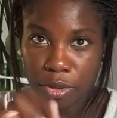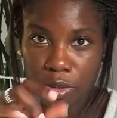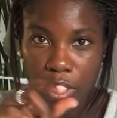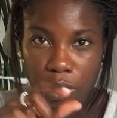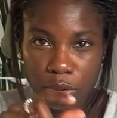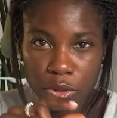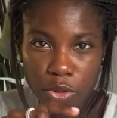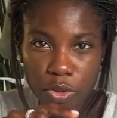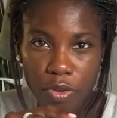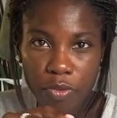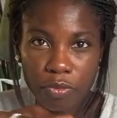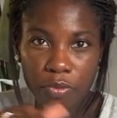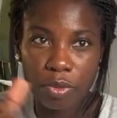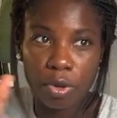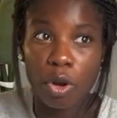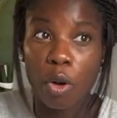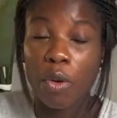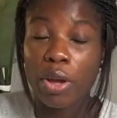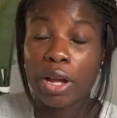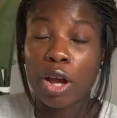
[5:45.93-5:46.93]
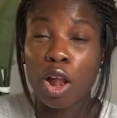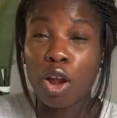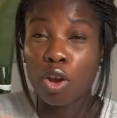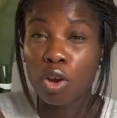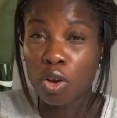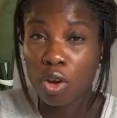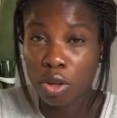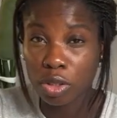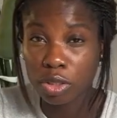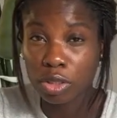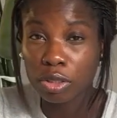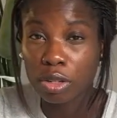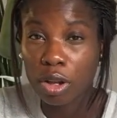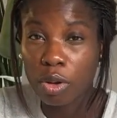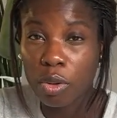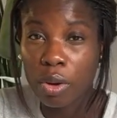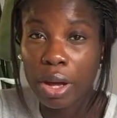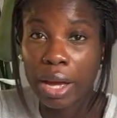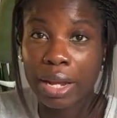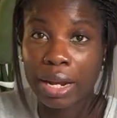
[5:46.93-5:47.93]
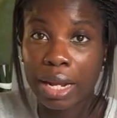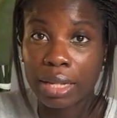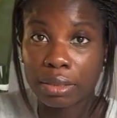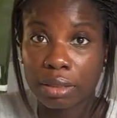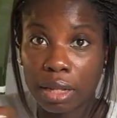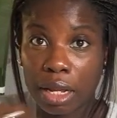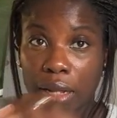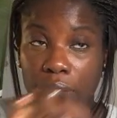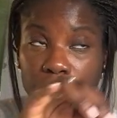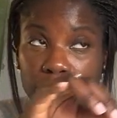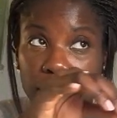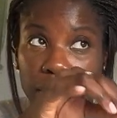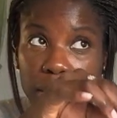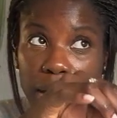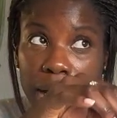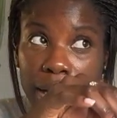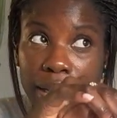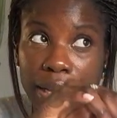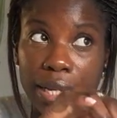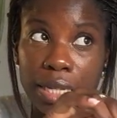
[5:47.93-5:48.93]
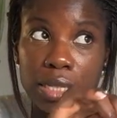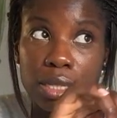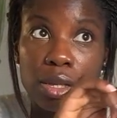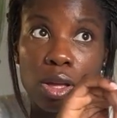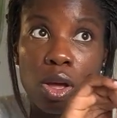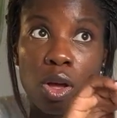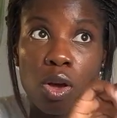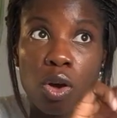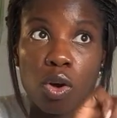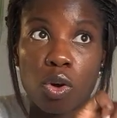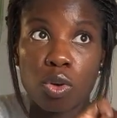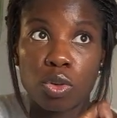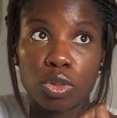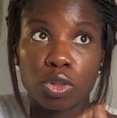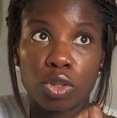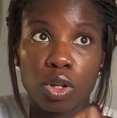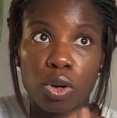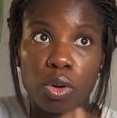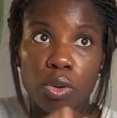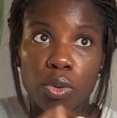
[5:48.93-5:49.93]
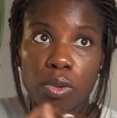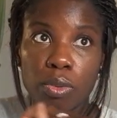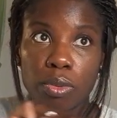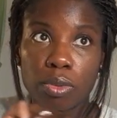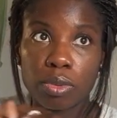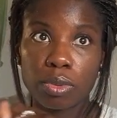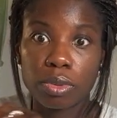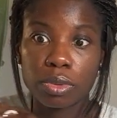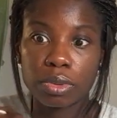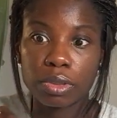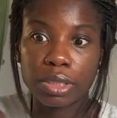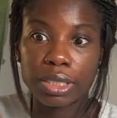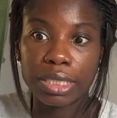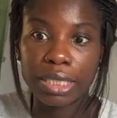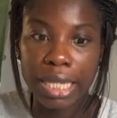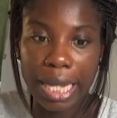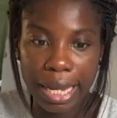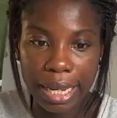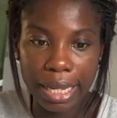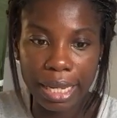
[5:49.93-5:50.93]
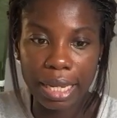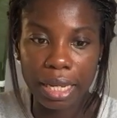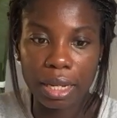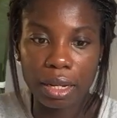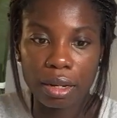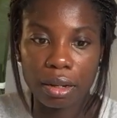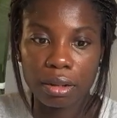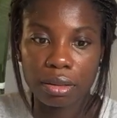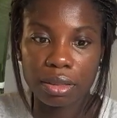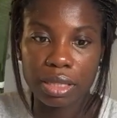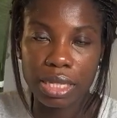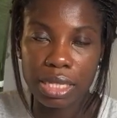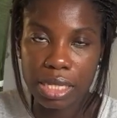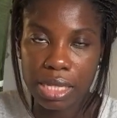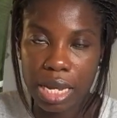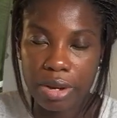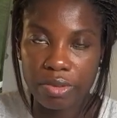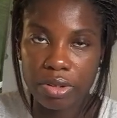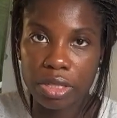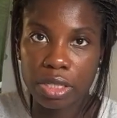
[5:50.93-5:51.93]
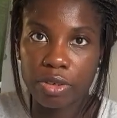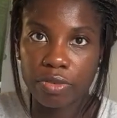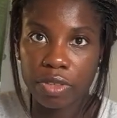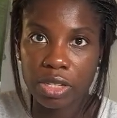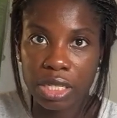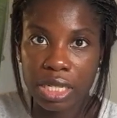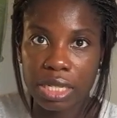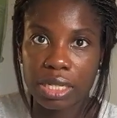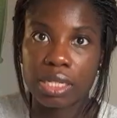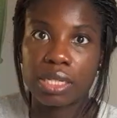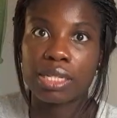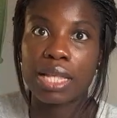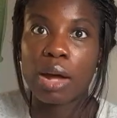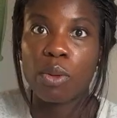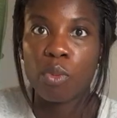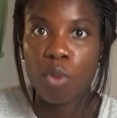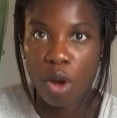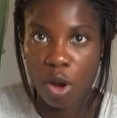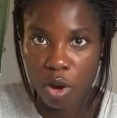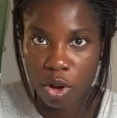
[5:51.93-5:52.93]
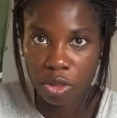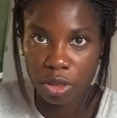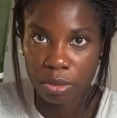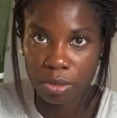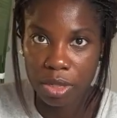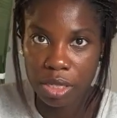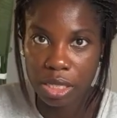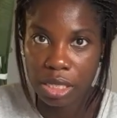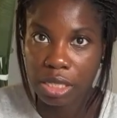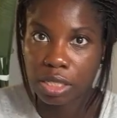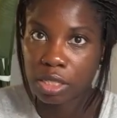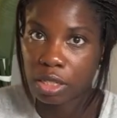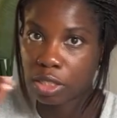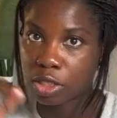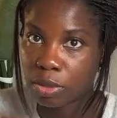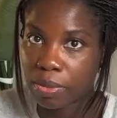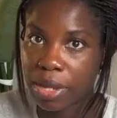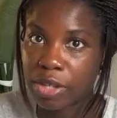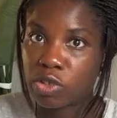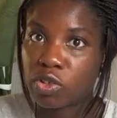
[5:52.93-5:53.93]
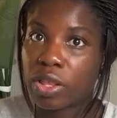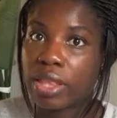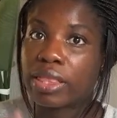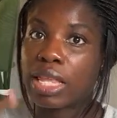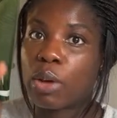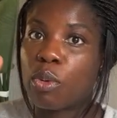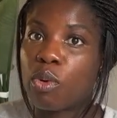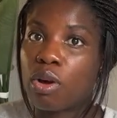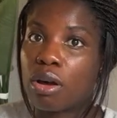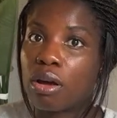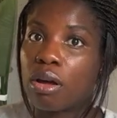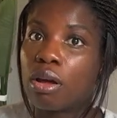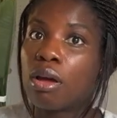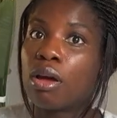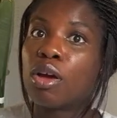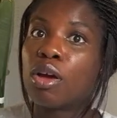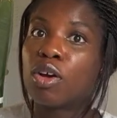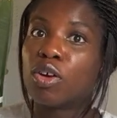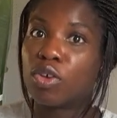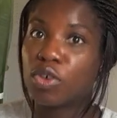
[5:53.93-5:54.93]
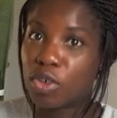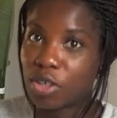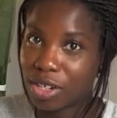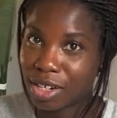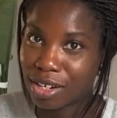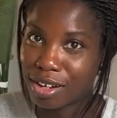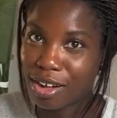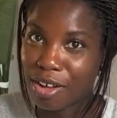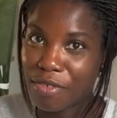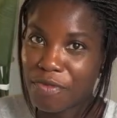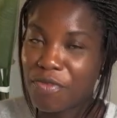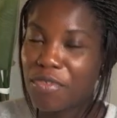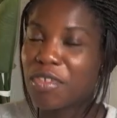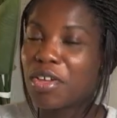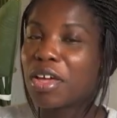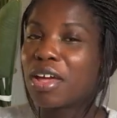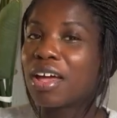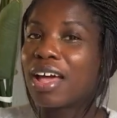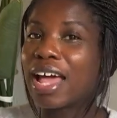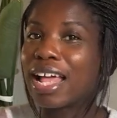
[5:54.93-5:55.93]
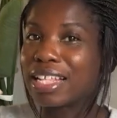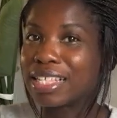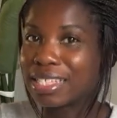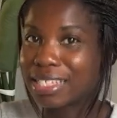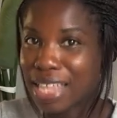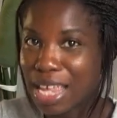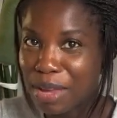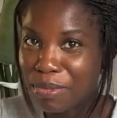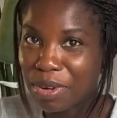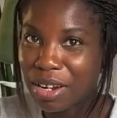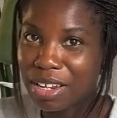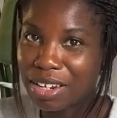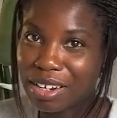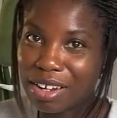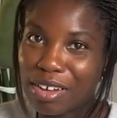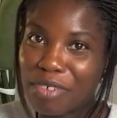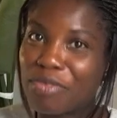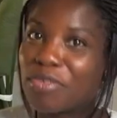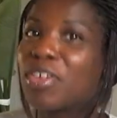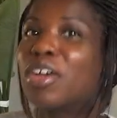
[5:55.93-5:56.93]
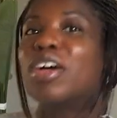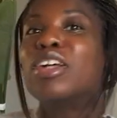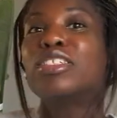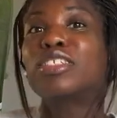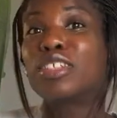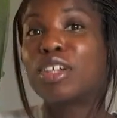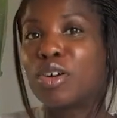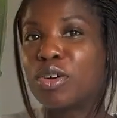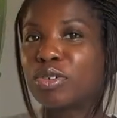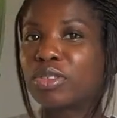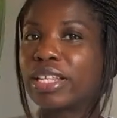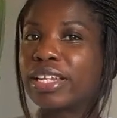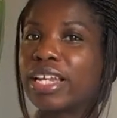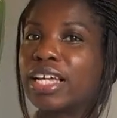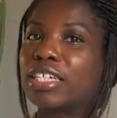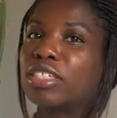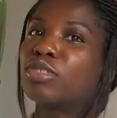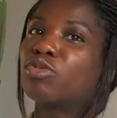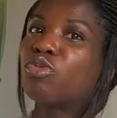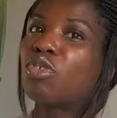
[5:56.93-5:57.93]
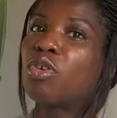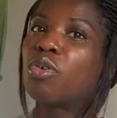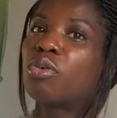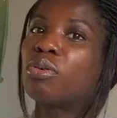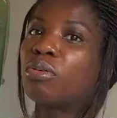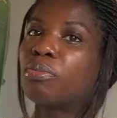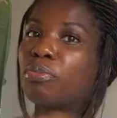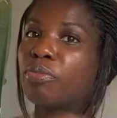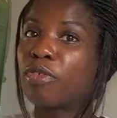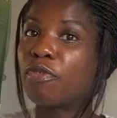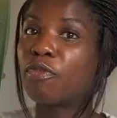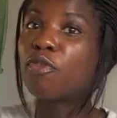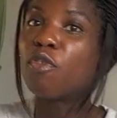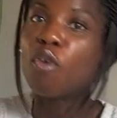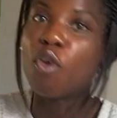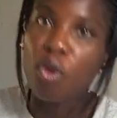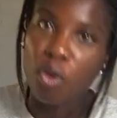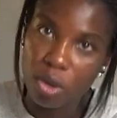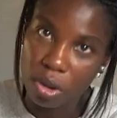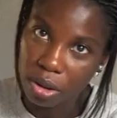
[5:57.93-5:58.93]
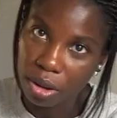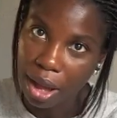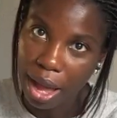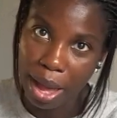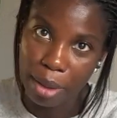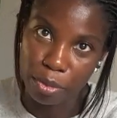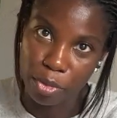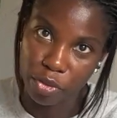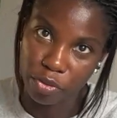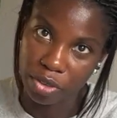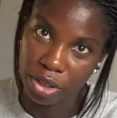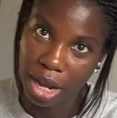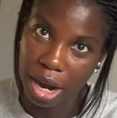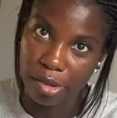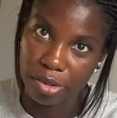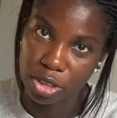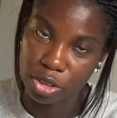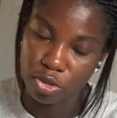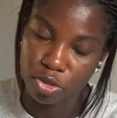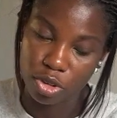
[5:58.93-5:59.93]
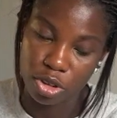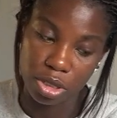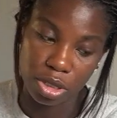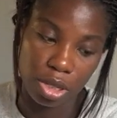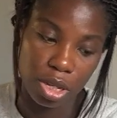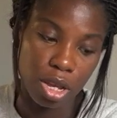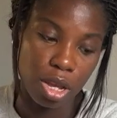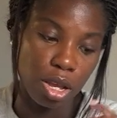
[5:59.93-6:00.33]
So I was sort of going a lot slower, and I guess also checking the integrity of the stitches that were on the machine just to make sure that they were good enough and stable enough to hold the next row before I moved the carriage across.